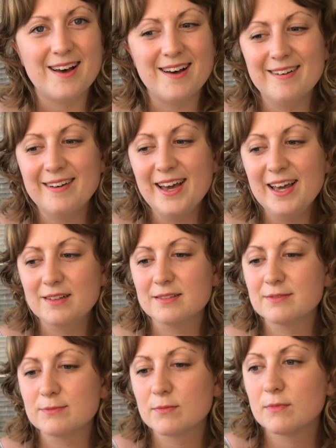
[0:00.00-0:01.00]
Okay,
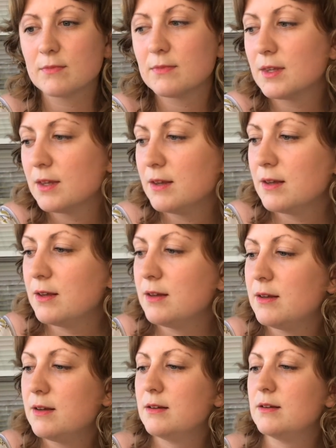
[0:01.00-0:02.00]

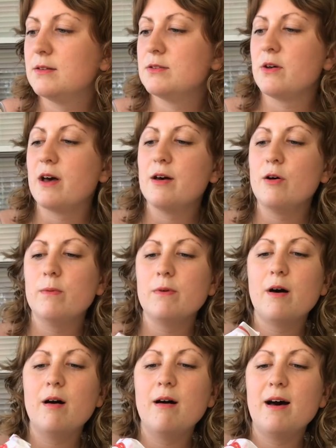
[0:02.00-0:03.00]
so I hope you
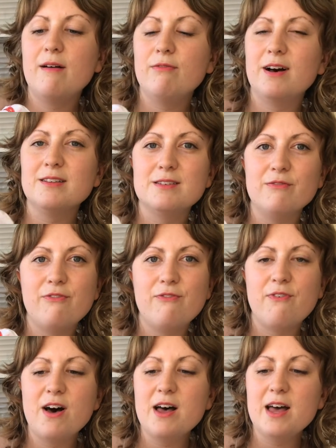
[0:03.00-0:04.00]
all have lots of
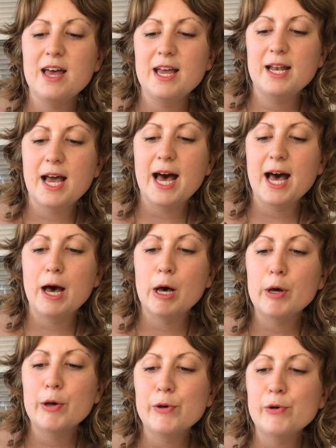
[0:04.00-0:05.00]
fun at
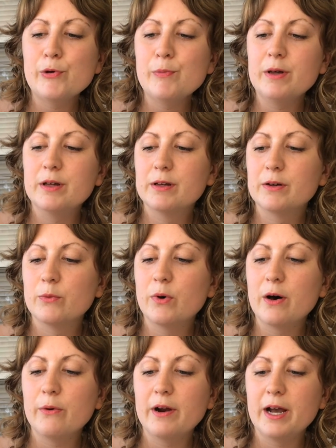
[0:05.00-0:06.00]
home
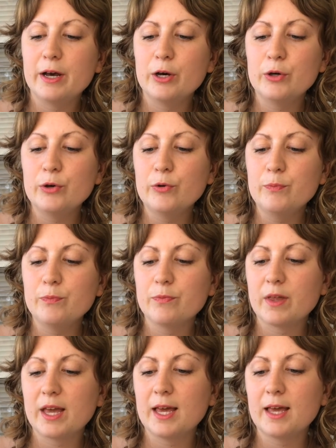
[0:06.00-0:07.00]
while we're at home,
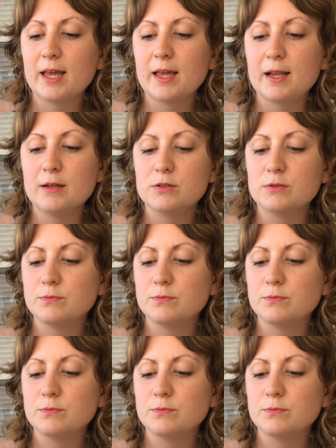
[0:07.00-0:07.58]
and